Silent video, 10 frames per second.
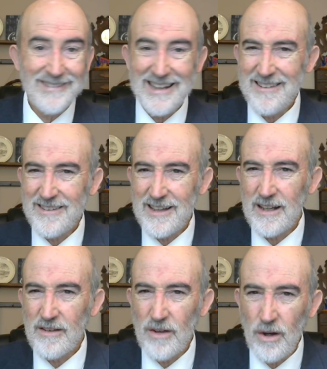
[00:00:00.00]
He sent
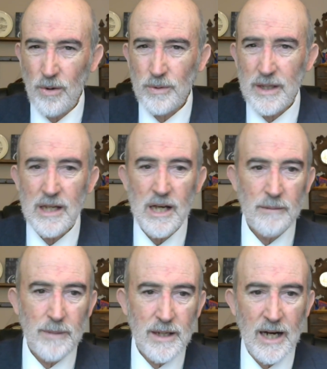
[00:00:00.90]
his only
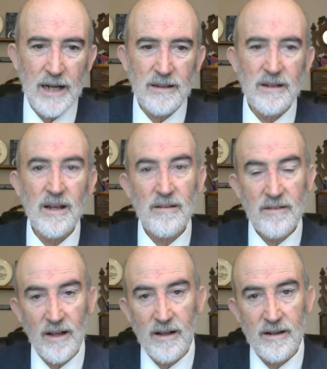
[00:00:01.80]
begotten
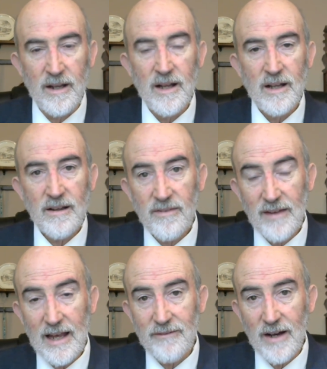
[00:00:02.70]
Son to
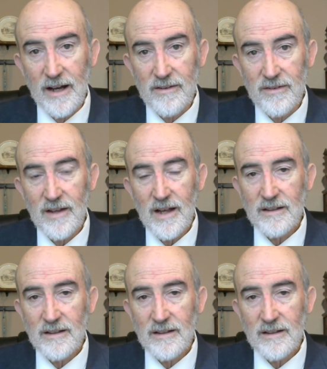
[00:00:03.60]
save us,